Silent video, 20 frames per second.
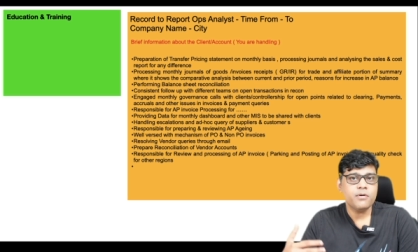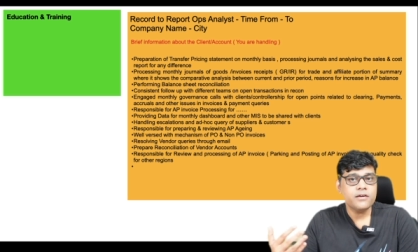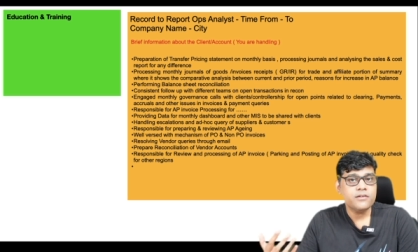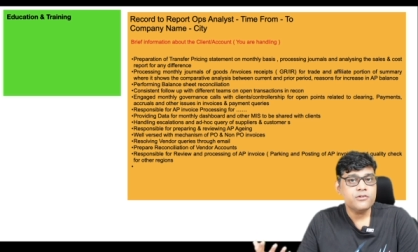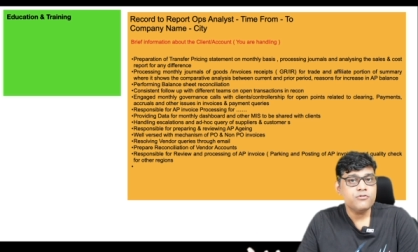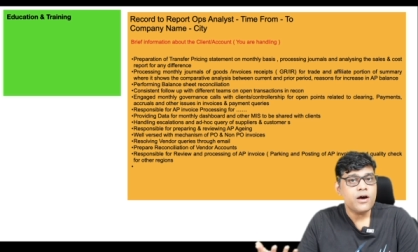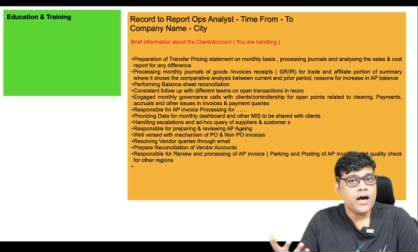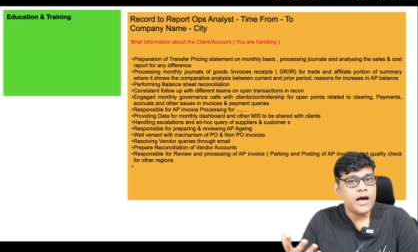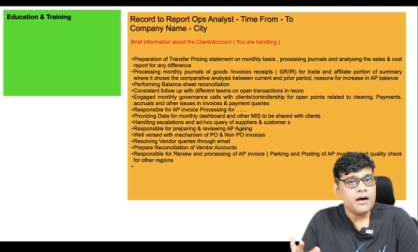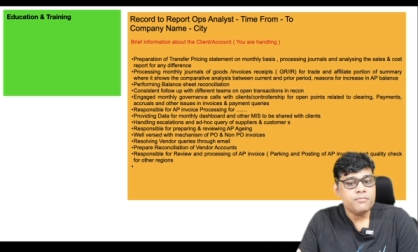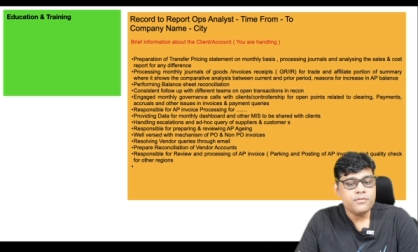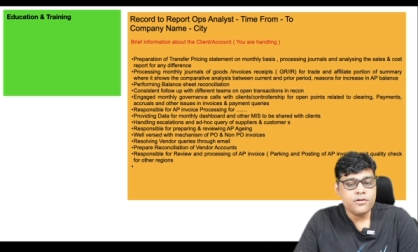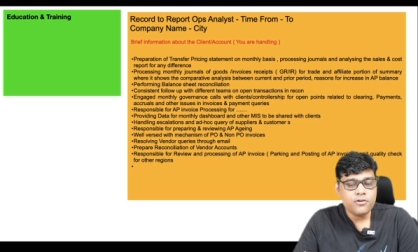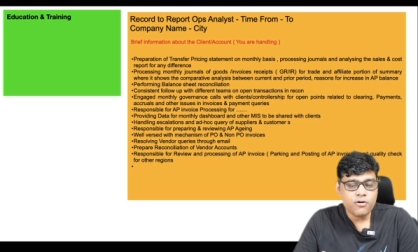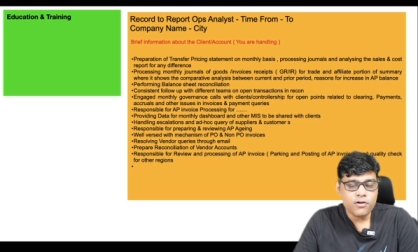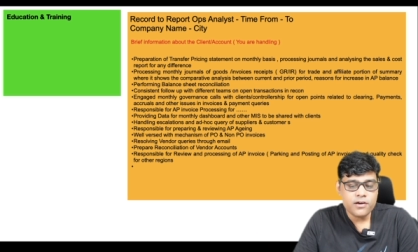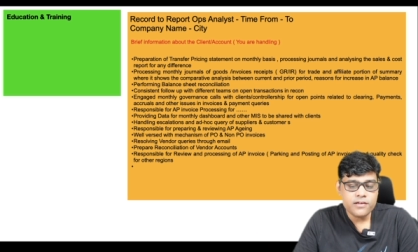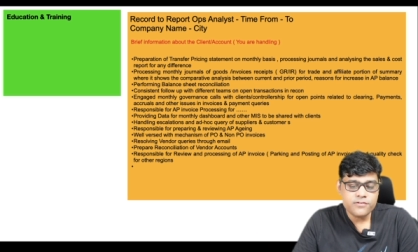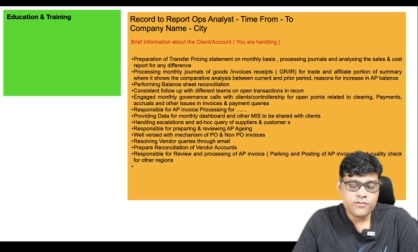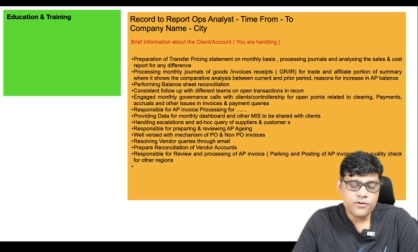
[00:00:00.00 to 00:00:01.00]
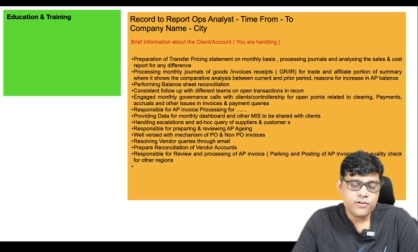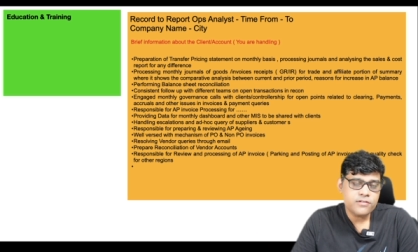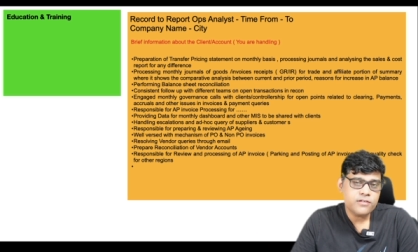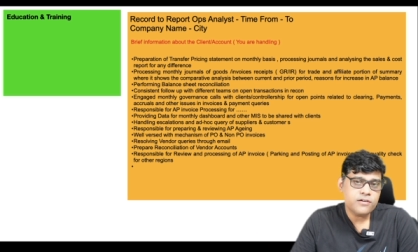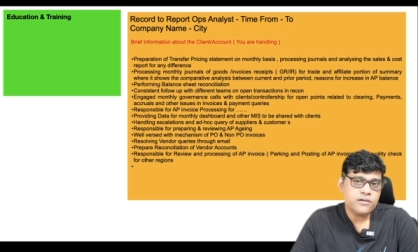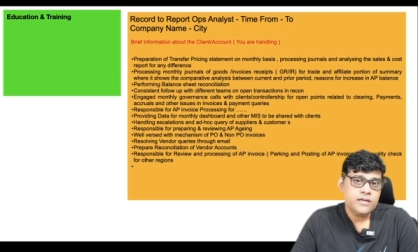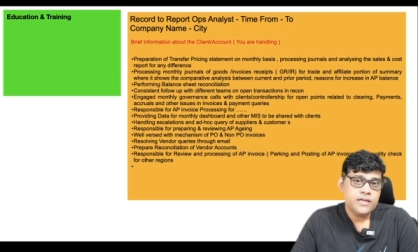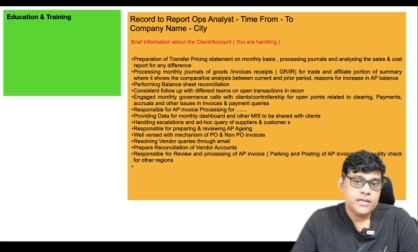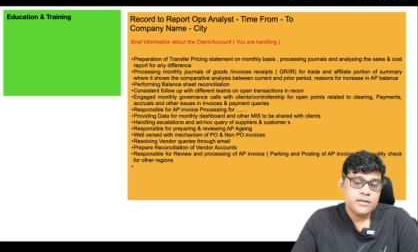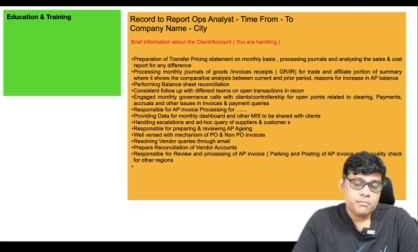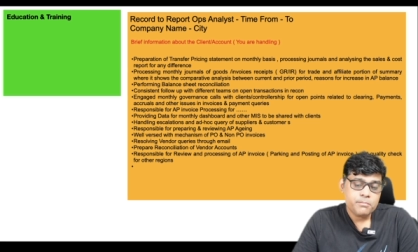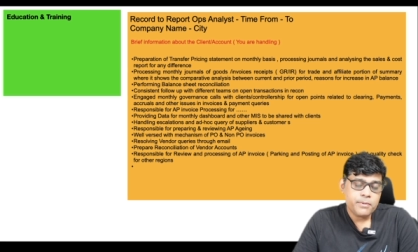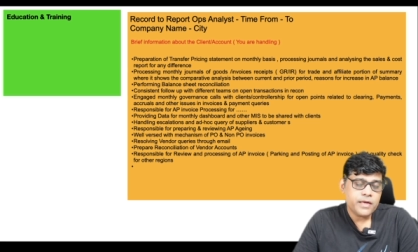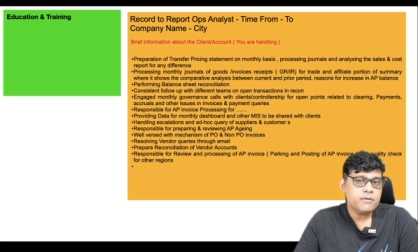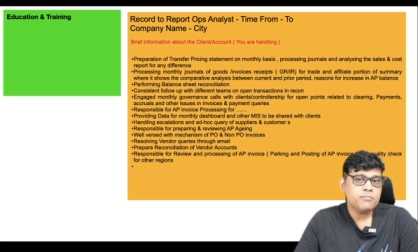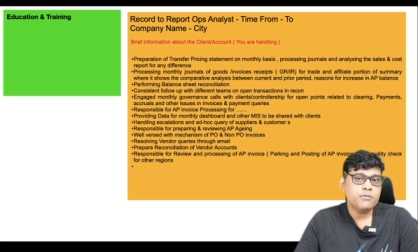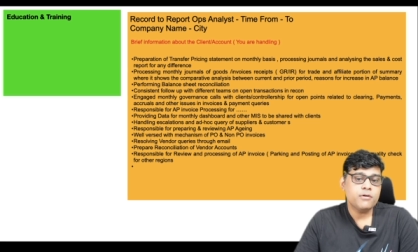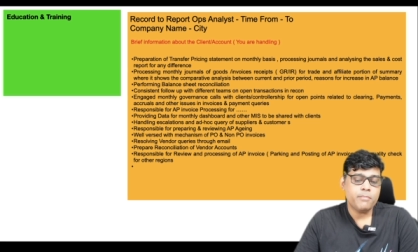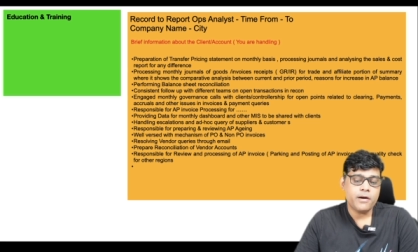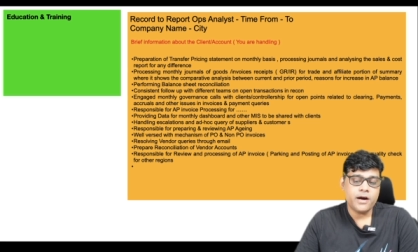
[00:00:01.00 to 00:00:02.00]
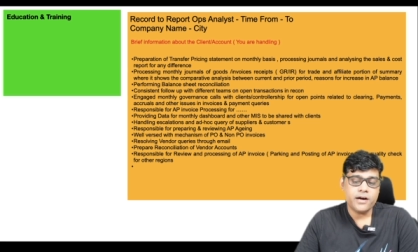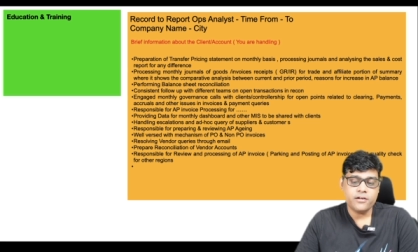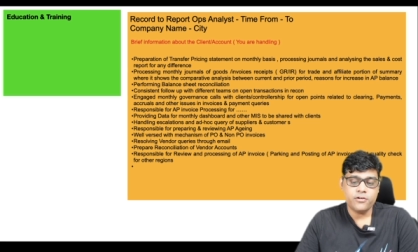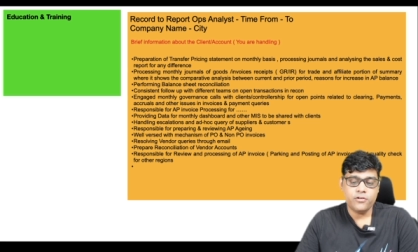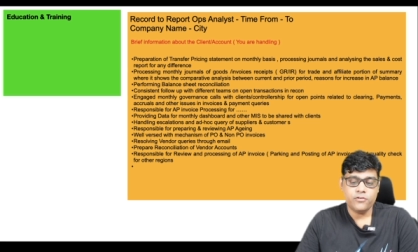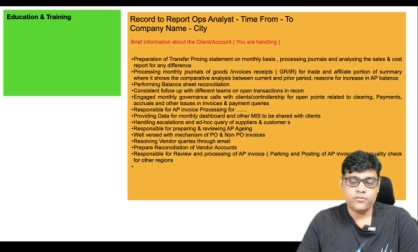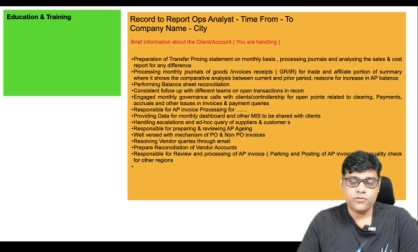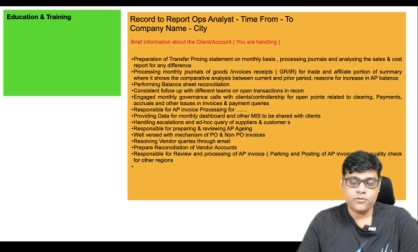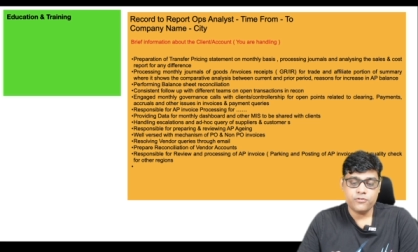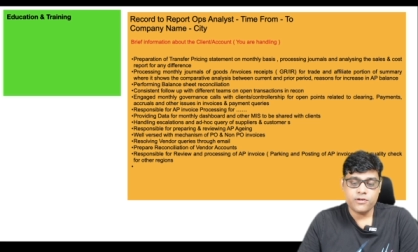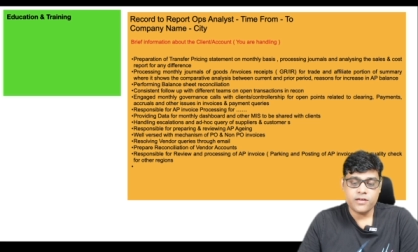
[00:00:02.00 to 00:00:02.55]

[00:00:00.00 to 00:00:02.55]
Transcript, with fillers: but you have the knowledge on the payable part also.